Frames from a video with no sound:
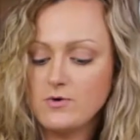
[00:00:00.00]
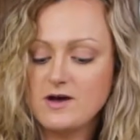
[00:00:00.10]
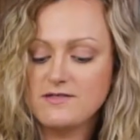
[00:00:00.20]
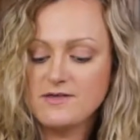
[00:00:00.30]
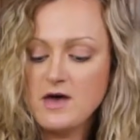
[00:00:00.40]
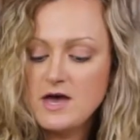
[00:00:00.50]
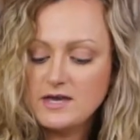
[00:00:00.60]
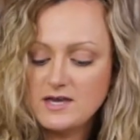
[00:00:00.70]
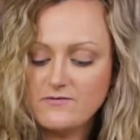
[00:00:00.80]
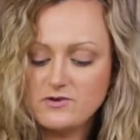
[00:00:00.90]
with
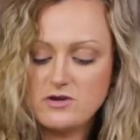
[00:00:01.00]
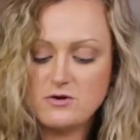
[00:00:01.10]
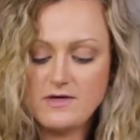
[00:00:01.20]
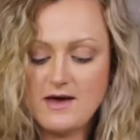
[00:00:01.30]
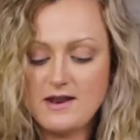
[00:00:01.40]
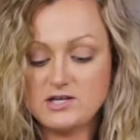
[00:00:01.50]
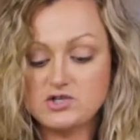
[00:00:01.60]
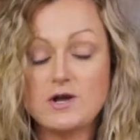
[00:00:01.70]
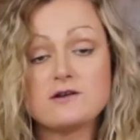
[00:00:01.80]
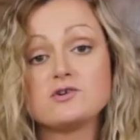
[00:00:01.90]
giving you that
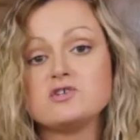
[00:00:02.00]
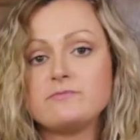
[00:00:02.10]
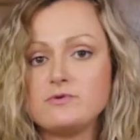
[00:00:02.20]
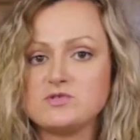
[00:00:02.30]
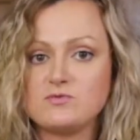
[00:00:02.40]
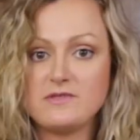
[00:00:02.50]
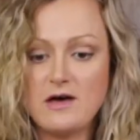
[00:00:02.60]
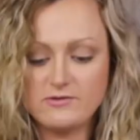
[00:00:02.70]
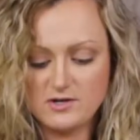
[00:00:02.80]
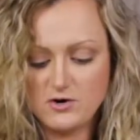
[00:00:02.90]
extra energy boost
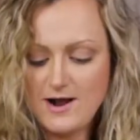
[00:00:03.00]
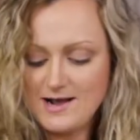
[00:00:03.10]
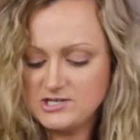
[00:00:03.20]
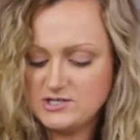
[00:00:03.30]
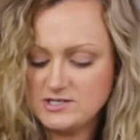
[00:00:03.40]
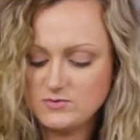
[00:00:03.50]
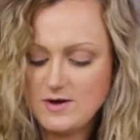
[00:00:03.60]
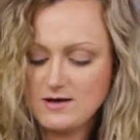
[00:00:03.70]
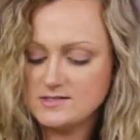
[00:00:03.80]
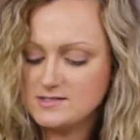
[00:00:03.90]
without the crash as
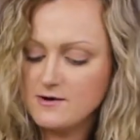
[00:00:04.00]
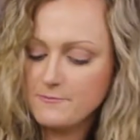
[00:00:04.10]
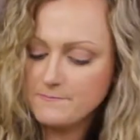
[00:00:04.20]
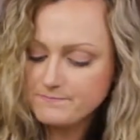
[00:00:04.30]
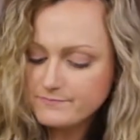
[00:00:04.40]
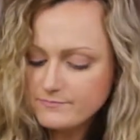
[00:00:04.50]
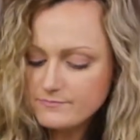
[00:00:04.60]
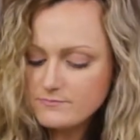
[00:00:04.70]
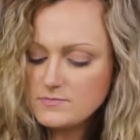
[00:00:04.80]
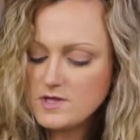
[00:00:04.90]
well. So
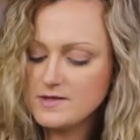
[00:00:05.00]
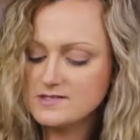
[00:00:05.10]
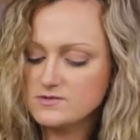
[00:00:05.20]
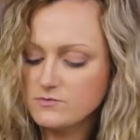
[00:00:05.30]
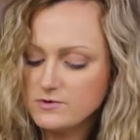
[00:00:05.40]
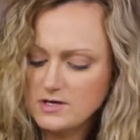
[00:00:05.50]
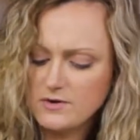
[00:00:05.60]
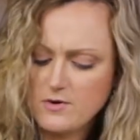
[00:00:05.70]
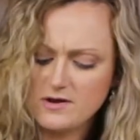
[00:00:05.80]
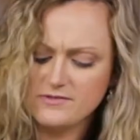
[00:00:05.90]
that's a really
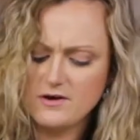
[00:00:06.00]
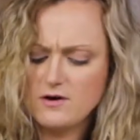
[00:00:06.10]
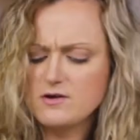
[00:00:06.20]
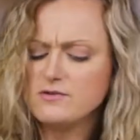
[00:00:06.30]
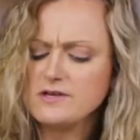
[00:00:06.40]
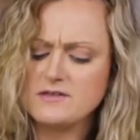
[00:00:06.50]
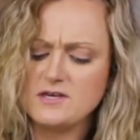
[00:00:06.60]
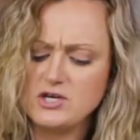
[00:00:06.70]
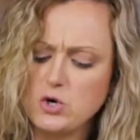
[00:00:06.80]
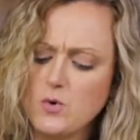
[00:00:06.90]
good one. The only
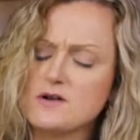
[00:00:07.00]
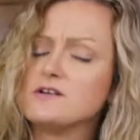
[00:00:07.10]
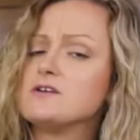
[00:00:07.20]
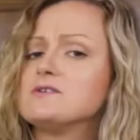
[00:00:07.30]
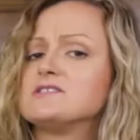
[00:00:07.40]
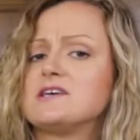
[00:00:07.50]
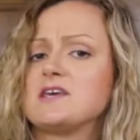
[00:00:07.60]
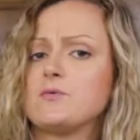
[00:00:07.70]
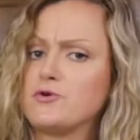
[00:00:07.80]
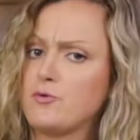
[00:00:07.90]
thing you don't want to do is take
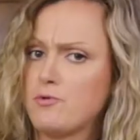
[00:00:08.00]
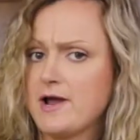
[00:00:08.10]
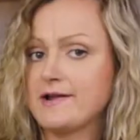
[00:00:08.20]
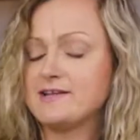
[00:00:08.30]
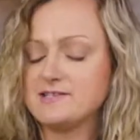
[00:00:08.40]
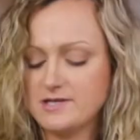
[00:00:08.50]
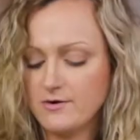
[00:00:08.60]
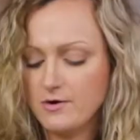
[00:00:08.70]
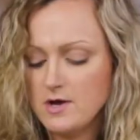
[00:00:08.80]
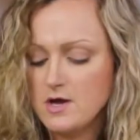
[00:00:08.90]
it when you're pregnant,
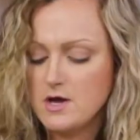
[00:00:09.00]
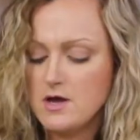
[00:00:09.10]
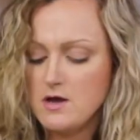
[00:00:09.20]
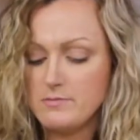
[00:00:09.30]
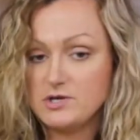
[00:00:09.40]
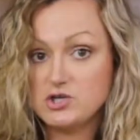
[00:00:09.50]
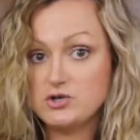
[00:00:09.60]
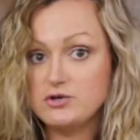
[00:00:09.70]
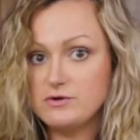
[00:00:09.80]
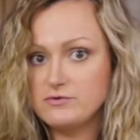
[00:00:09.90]
so make sure
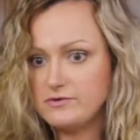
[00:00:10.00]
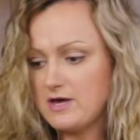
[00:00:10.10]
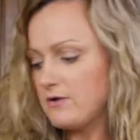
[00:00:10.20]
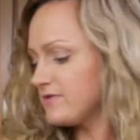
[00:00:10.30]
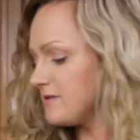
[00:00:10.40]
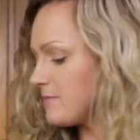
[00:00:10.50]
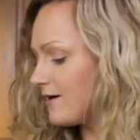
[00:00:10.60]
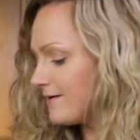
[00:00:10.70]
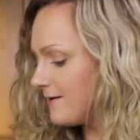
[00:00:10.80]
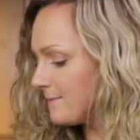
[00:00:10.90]
you don't do that with the
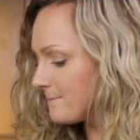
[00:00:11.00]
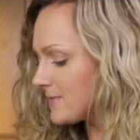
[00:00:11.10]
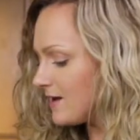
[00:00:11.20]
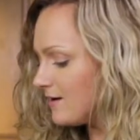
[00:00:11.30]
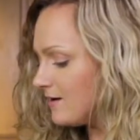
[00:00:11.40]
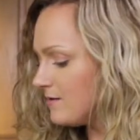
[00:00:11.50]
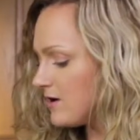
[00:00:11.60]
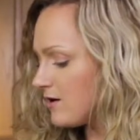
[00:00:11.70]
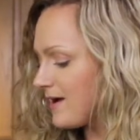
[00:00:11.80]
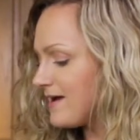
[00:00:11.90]
maca.
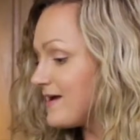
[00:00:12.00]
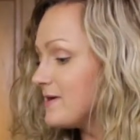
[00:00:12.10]
All right, and